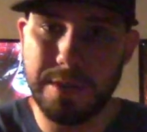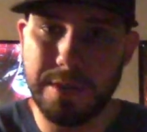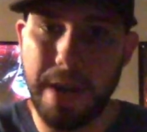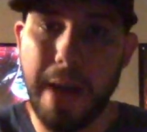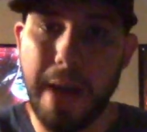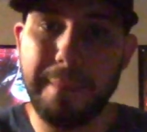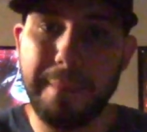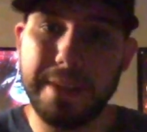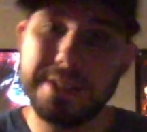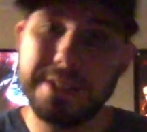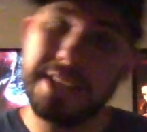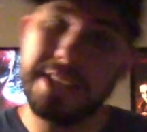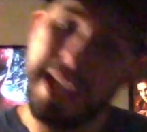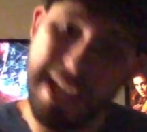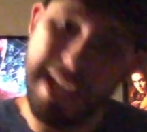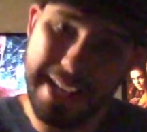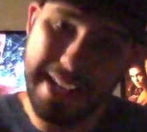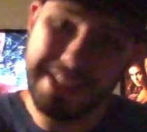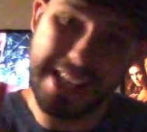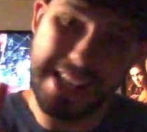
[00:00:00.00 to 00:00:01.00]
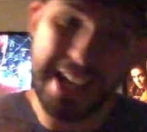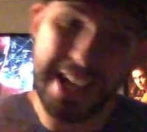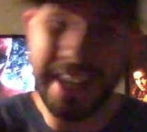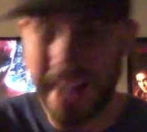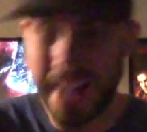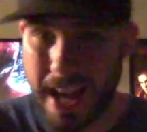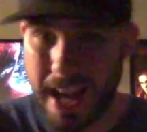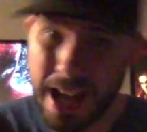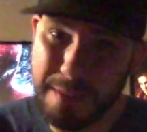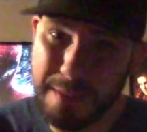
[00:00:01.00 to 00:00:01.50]
what happens. Hang tight.
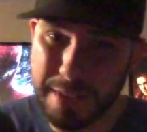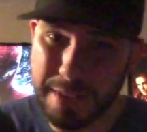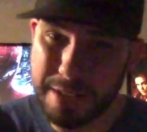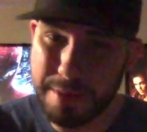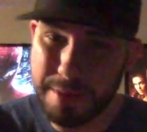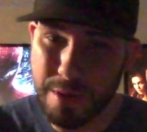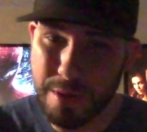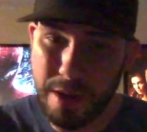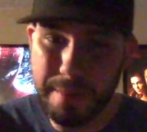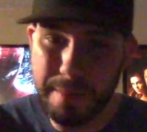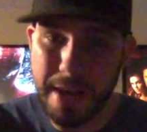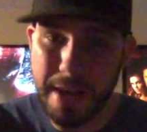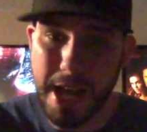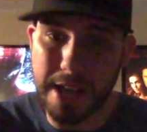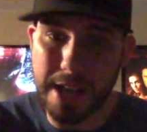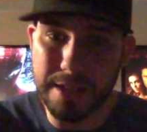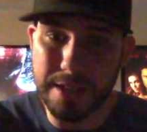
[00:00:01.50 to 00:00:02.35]
I'm going to be right back.